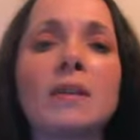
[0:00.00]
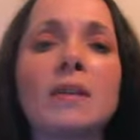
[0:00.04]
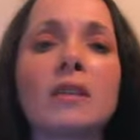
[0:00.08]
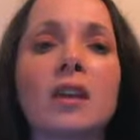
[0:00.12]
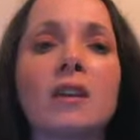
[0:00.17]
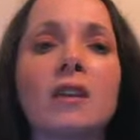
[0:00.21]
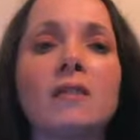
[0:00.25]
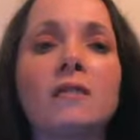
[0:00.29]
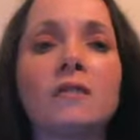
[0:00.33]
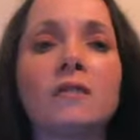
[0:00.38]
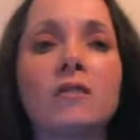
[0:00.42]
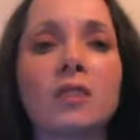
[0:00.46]

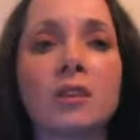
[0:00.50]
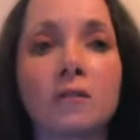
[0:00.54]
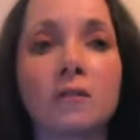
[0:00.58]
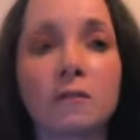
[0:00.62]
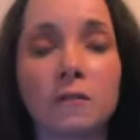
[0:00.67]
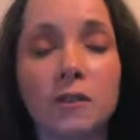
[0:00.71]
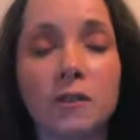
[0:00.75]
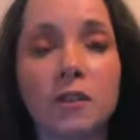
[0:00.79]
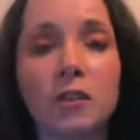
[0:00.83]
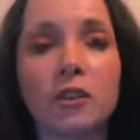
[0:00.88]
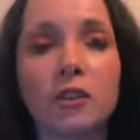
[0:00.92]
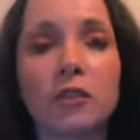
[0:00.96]
sense and
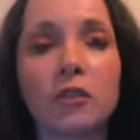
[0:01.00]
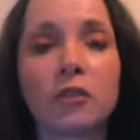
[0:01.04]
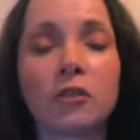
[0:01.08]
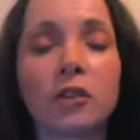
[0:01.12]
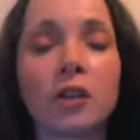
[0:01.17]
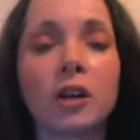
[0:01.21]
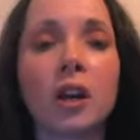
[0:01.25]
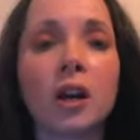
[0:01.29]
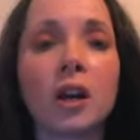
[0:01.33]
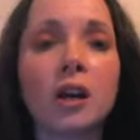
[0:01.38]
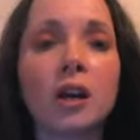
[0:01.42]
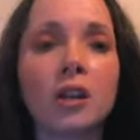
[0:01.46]
figured,
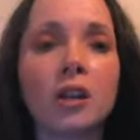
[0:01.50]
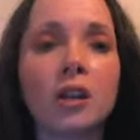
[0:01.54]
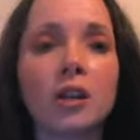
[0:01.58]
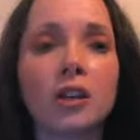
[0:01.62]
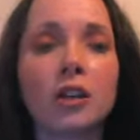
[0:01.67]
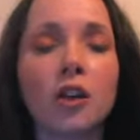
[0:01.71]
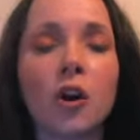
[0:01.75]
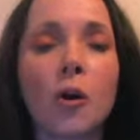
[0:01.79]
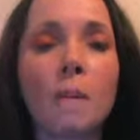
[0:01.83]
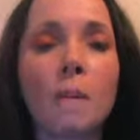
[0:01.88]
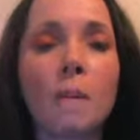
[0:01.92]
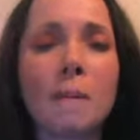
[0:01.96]

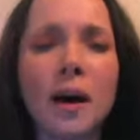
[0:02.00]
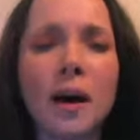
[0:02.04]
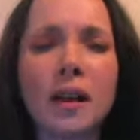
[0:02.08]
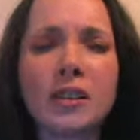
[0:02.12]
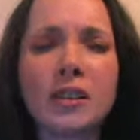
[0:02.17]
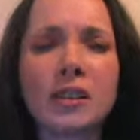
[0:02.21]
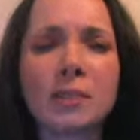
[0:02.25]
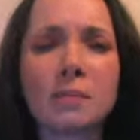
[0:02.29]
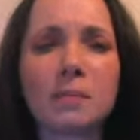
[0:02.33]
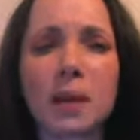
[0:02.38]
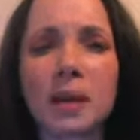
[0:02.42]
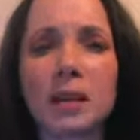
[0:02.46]

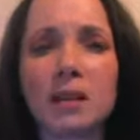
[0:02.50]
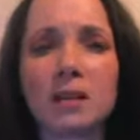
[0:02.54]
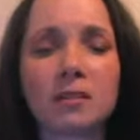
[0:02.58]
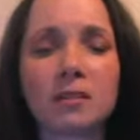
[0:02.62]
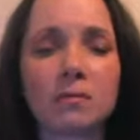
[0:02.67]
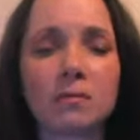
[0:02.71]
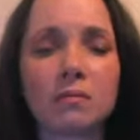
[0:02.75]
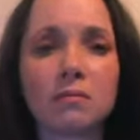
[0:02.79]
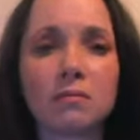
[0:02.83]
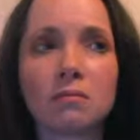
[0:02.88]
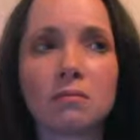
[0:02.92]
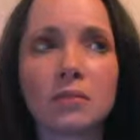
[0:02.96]
MySpace
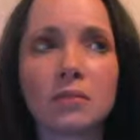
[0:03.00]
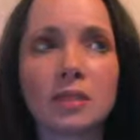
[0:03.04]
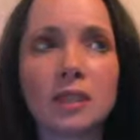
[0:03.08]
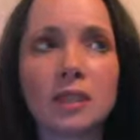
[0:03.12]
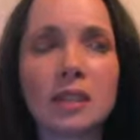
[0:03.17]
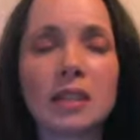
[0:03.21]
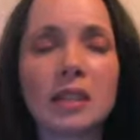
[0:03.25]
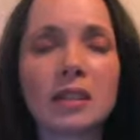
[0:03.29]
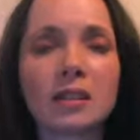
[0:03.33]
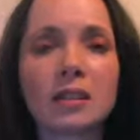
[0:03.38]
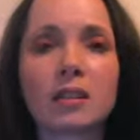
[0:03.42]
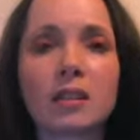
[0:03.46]

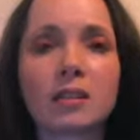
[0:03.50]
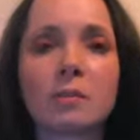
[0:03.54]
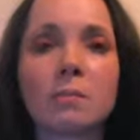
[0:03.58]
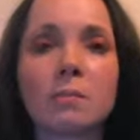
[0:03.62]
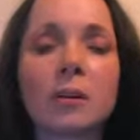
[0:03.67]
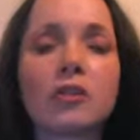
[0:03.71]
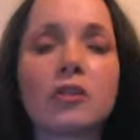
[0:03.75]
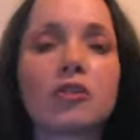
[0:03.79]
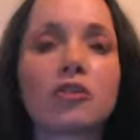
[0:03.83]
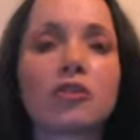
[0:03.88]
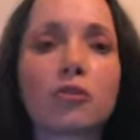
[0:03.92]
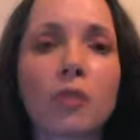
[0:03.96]
gets as
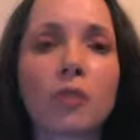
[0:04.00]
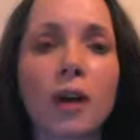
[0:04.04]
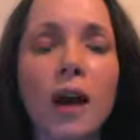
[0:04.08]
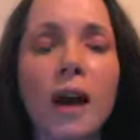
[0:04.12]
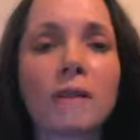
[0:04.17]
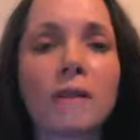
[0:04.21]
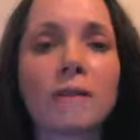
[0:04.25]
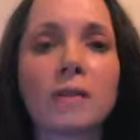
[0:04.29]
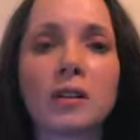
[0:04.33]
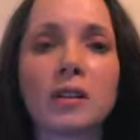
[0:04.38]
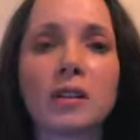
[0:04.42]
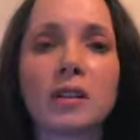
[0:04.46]
much
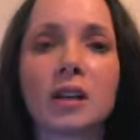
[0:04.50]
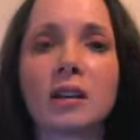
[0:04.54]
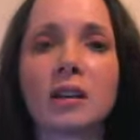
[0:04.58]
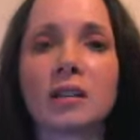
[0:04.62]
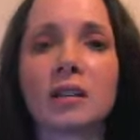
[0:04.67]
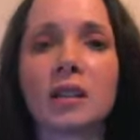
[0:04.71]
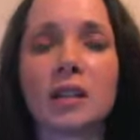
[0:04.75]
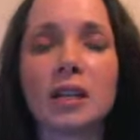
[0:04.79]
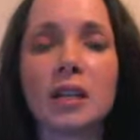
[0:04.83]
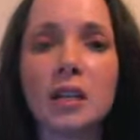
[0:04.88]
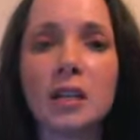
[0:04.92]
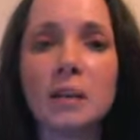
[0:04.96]
traffic
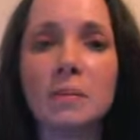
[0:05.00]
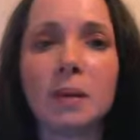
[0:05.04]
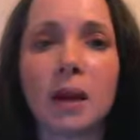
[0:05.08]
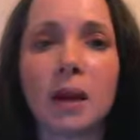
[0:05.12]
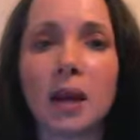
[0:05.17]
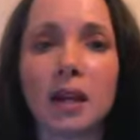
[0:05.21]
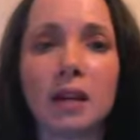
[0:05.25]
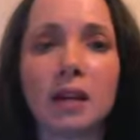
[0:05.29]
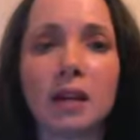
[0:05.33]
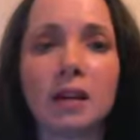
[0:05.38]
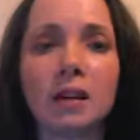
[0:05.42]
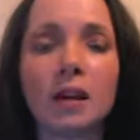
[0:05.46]
as
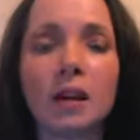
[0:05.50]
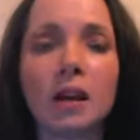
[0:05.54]
eBay,